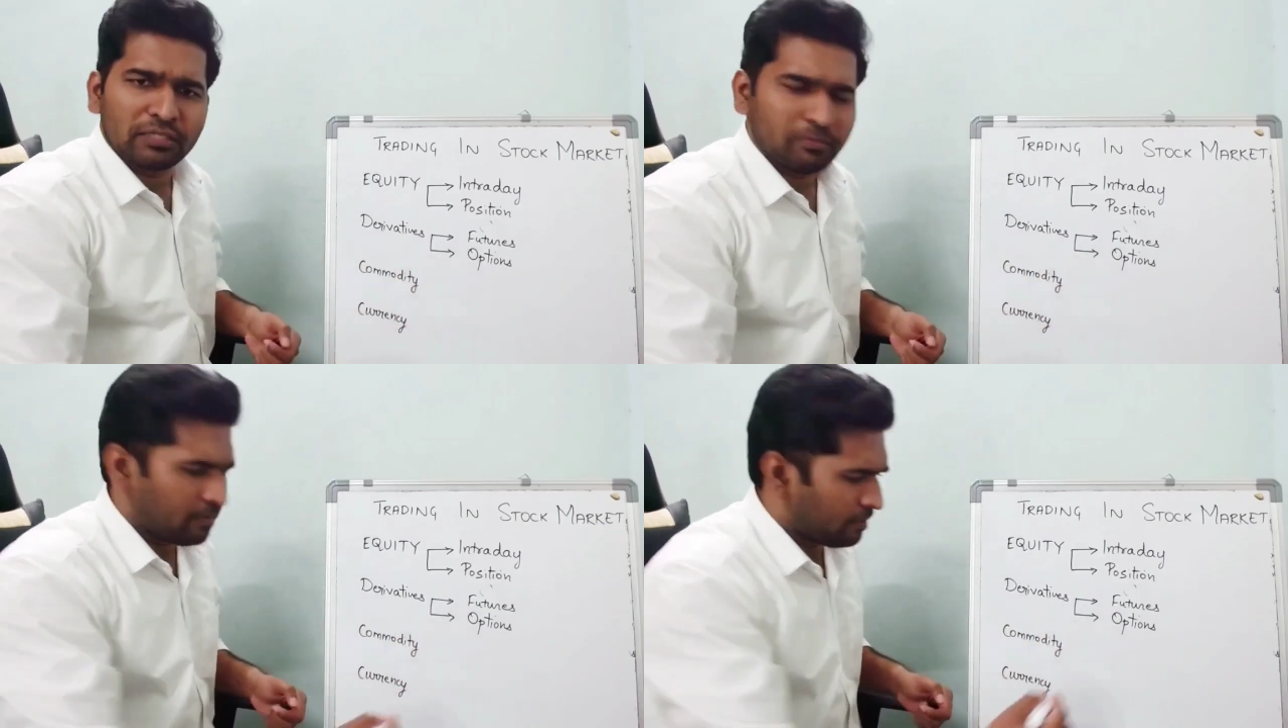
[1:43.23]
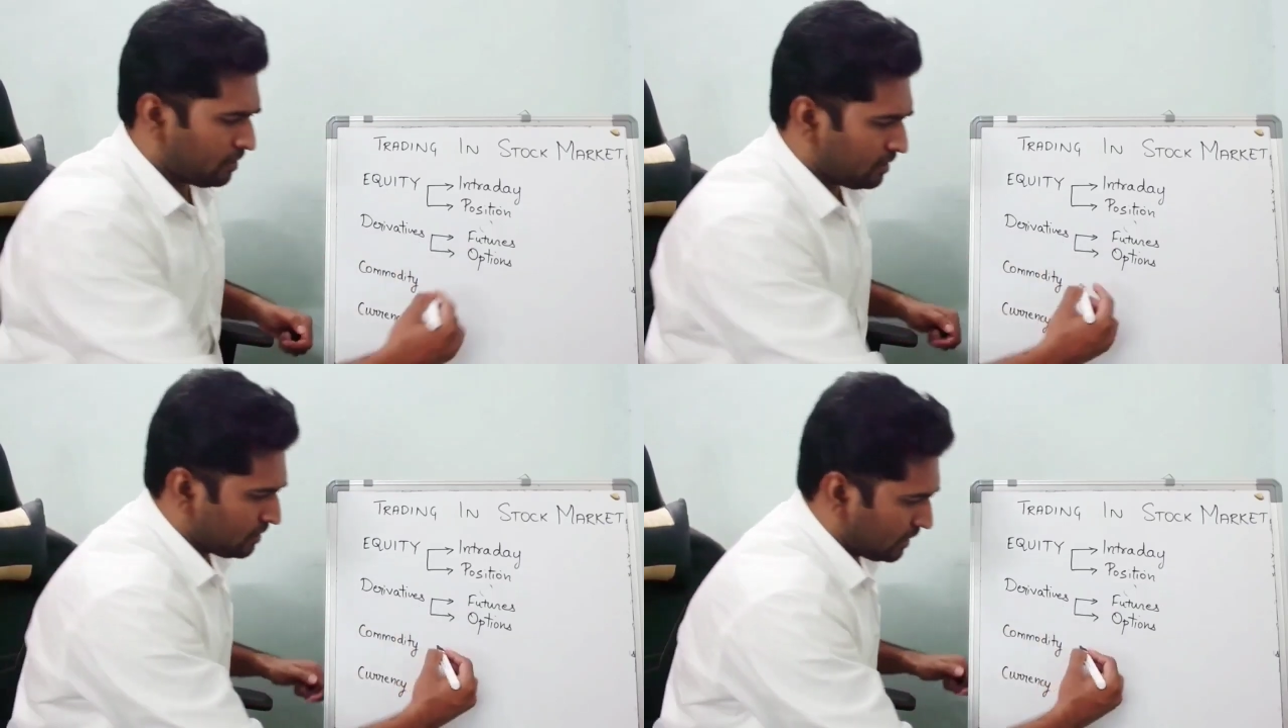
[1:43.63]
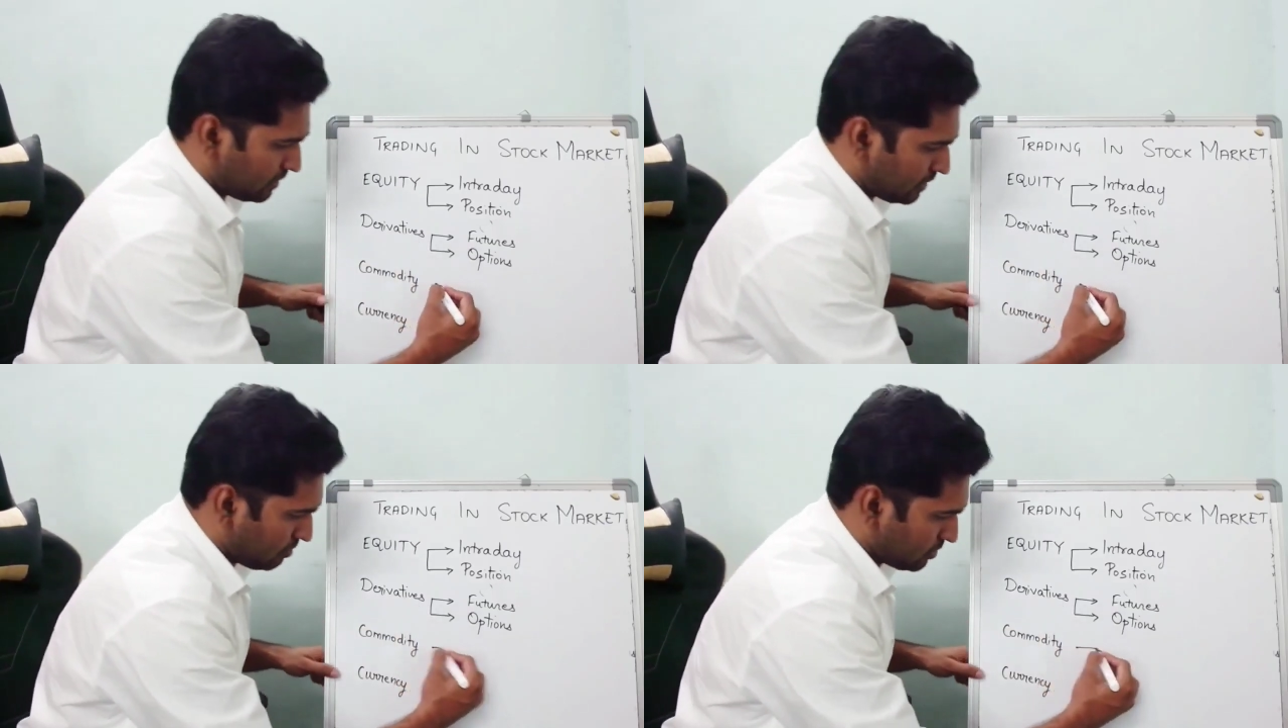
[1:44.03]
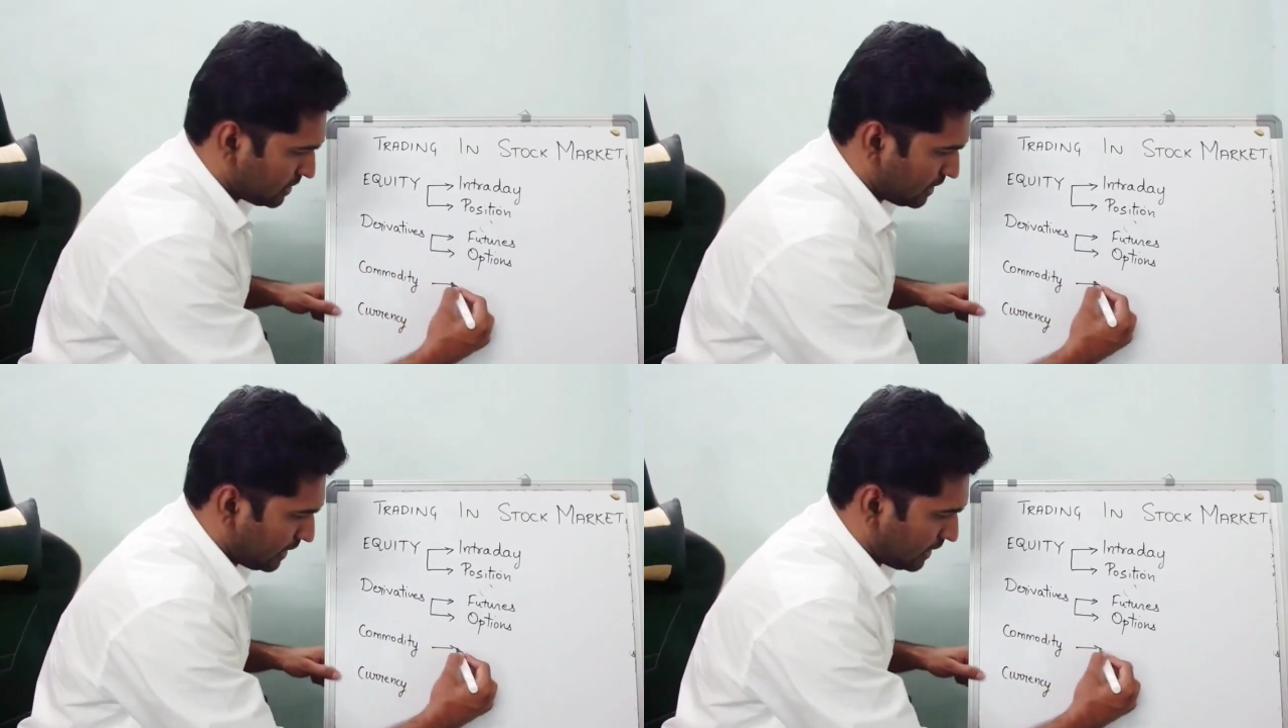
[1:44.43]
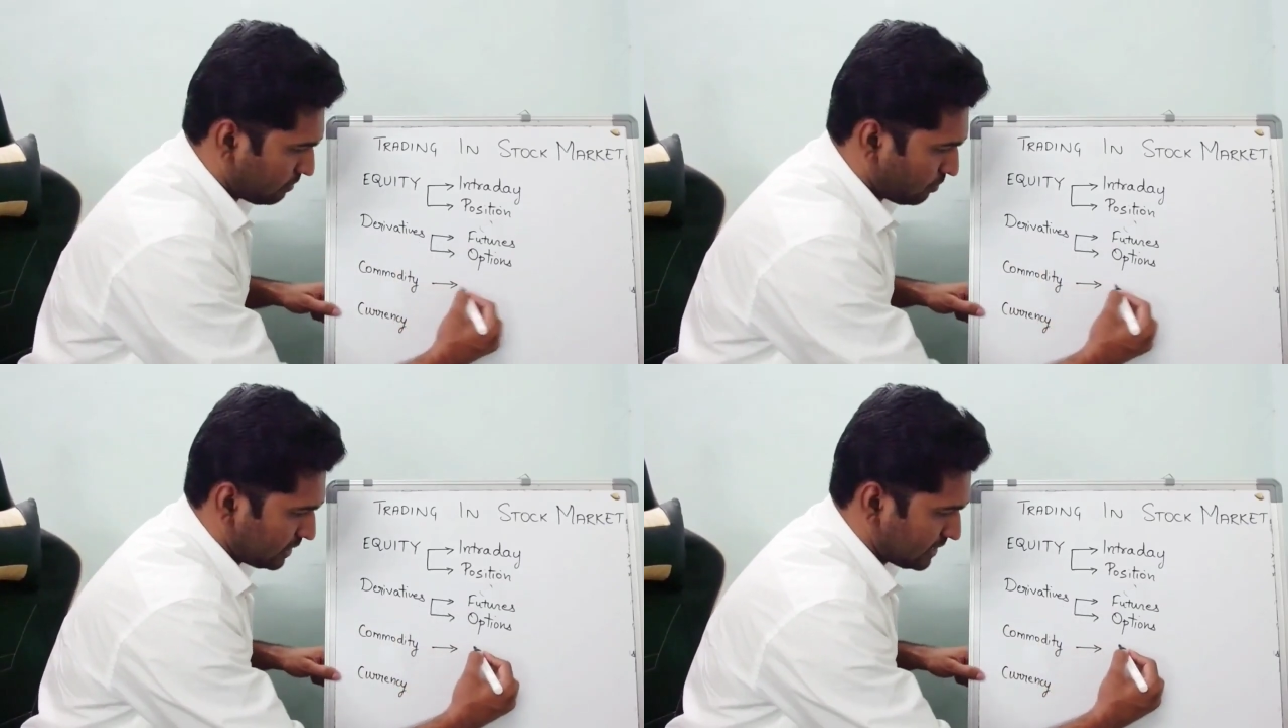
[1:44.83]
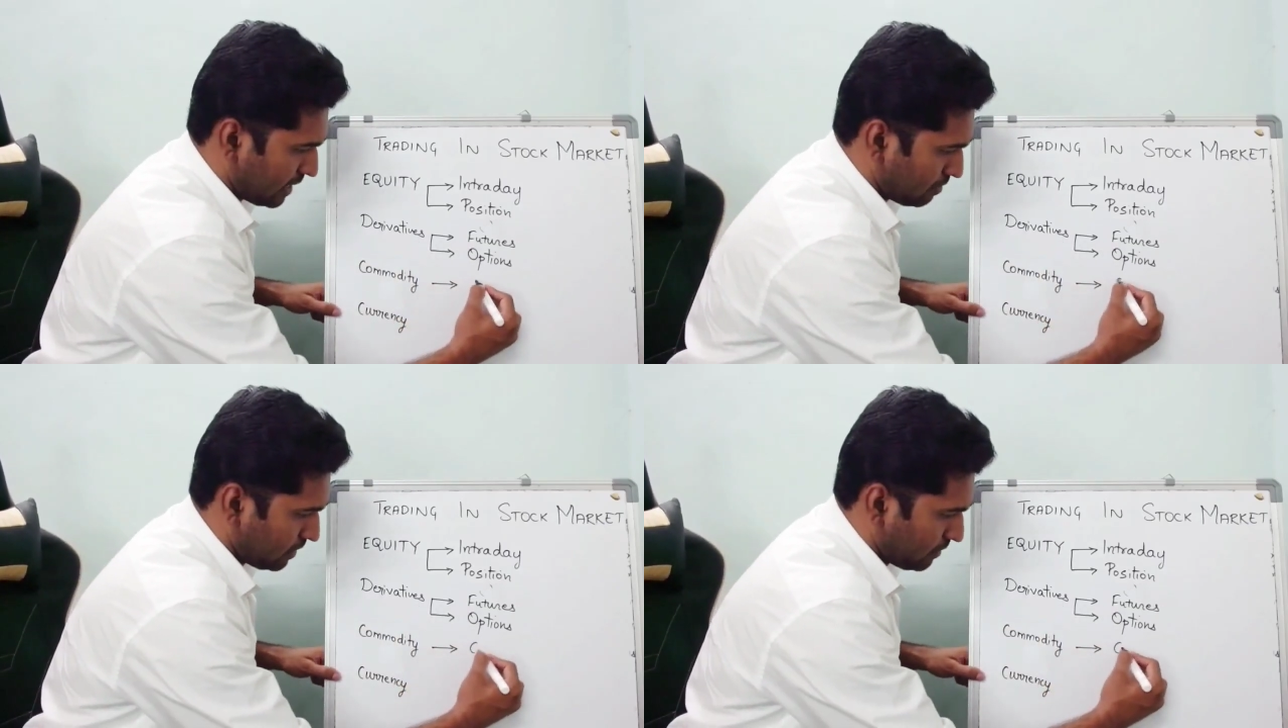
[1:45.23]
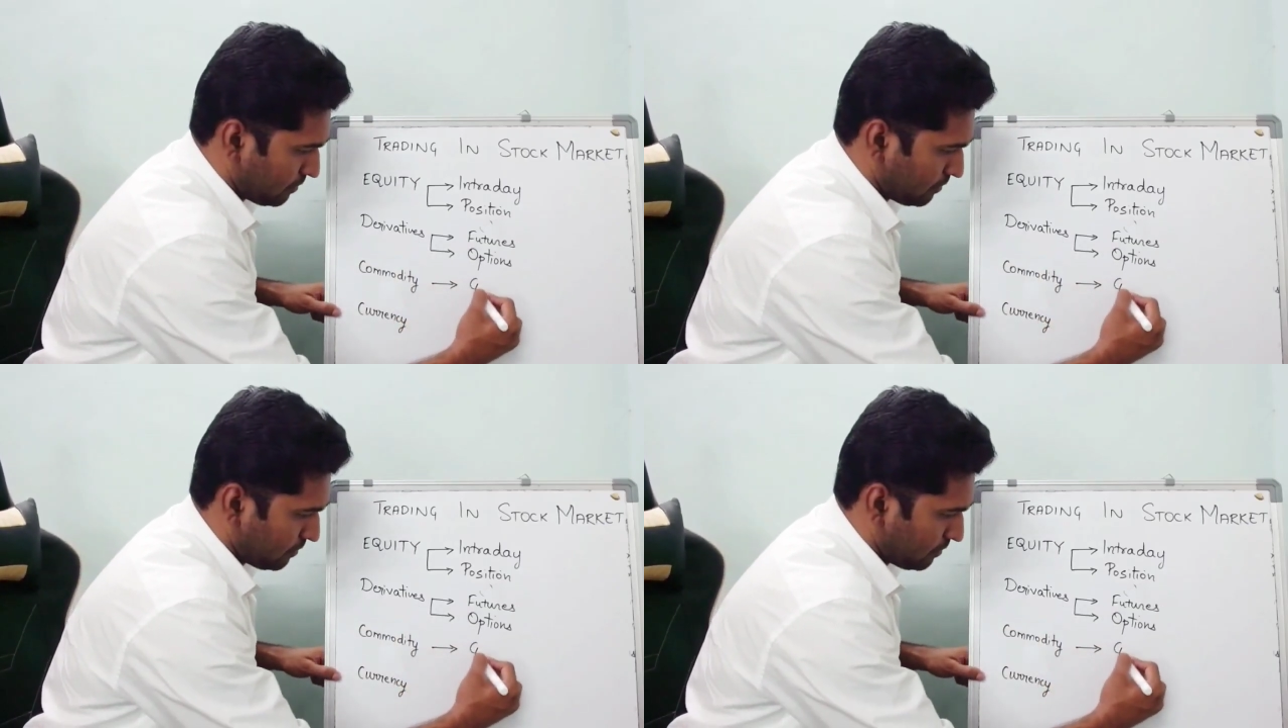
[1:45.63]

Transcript: we might be like able to see, like, for example,